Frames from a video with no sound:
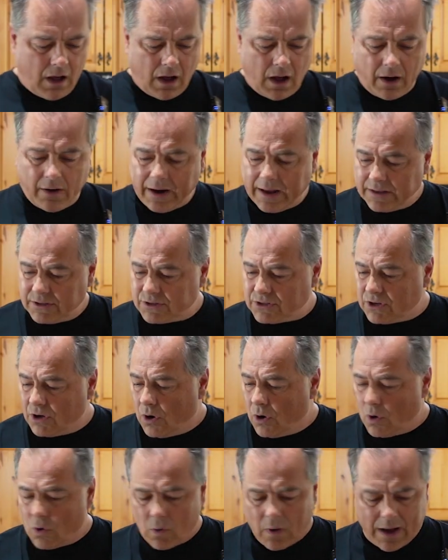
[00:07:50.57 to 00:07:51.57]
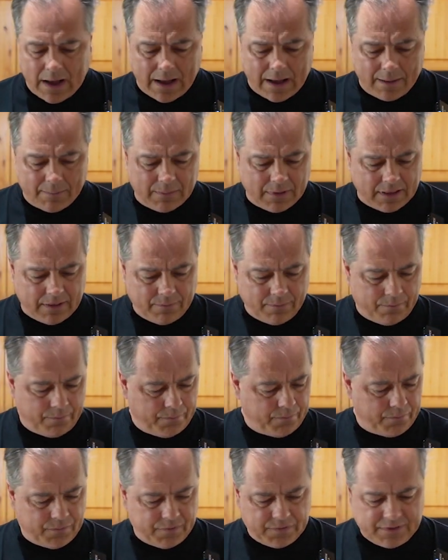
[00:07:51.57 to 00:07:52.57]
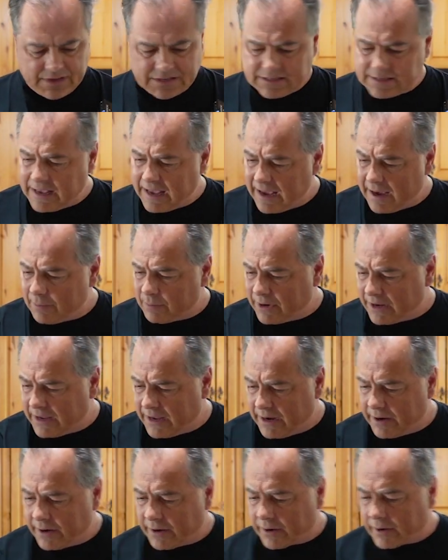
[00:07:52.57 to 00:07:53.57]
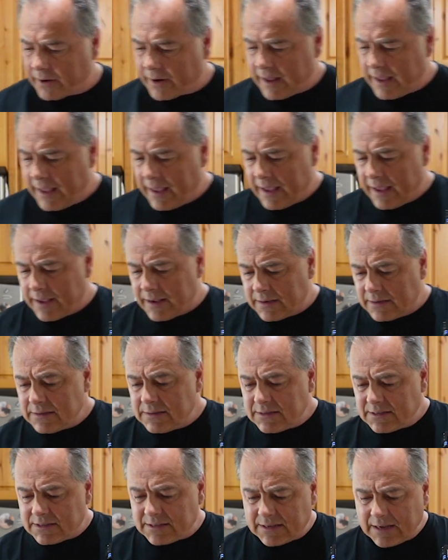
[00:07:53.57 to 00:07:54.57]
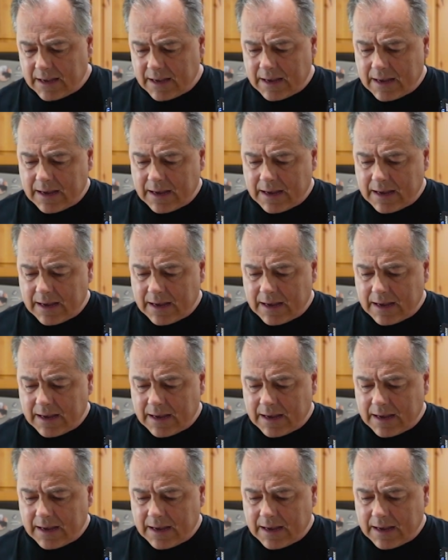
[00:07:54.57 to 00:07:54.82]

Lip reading: All right, so this camera here is,